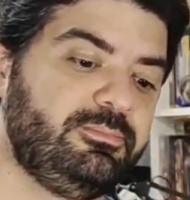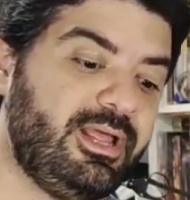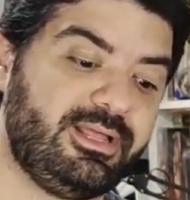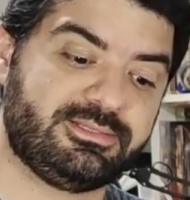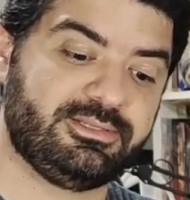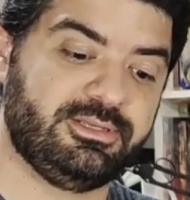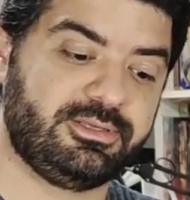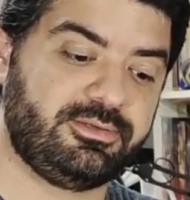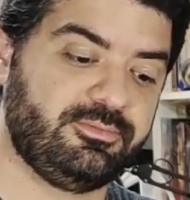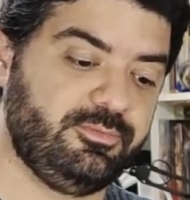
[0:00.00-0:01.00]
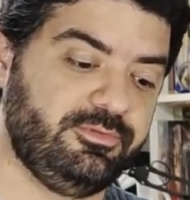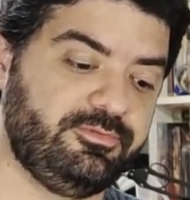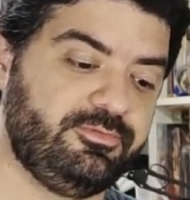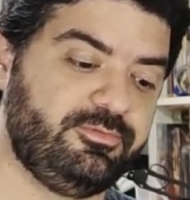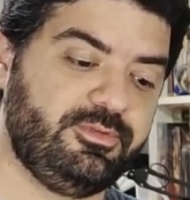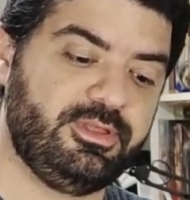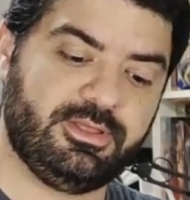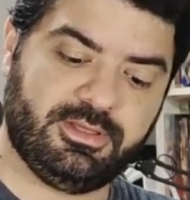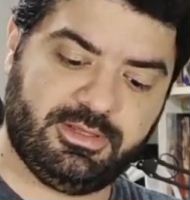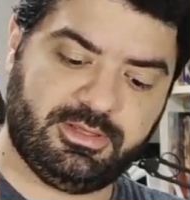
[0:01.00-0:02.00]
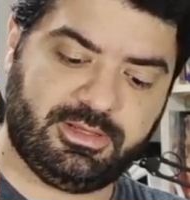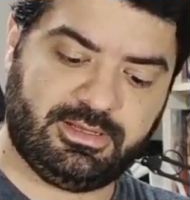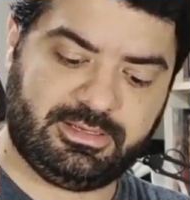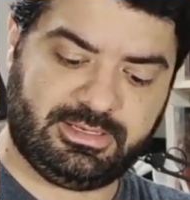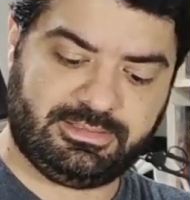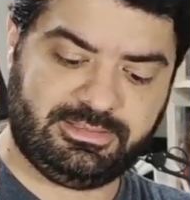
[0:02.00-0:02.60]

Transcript: plastic with a